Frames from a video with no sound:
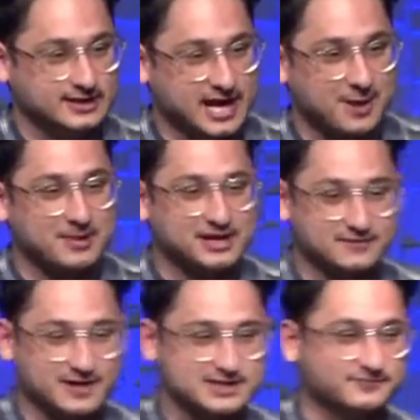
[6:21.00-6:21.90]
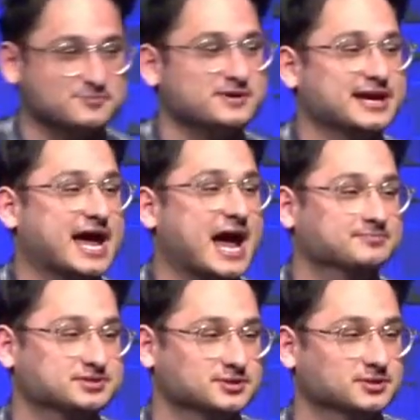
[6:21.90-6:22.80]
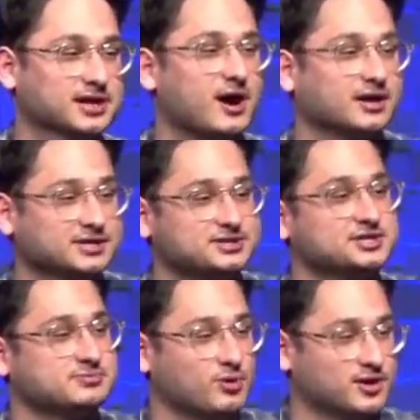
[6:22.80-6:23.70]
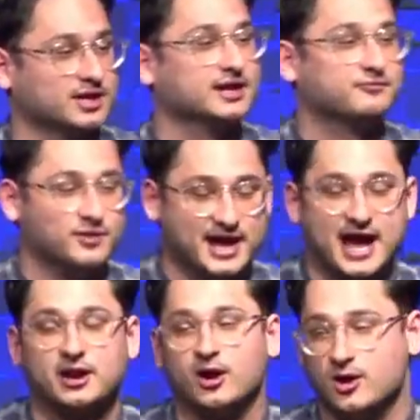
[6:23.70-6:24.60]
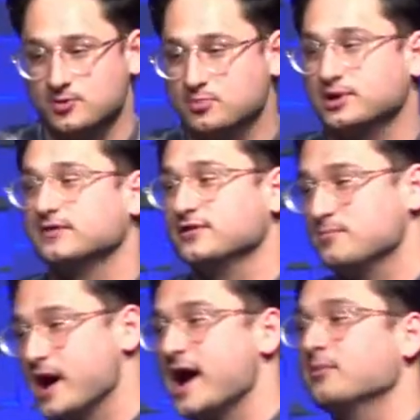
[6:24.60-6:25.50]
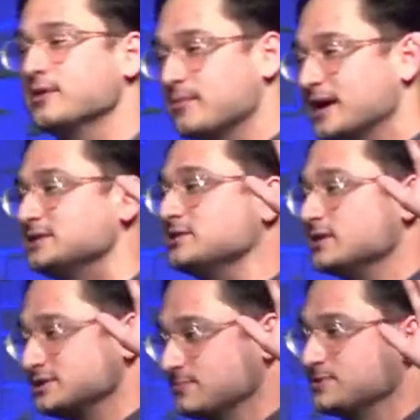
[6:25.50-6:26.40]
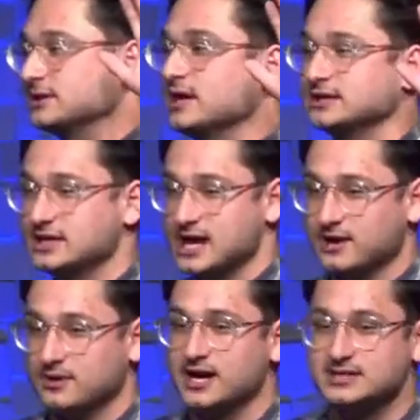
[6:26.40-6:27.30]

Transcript: How many of us, if we're being absolutely honest this morning, if we had our own book of the Bible, it might start something like that, right?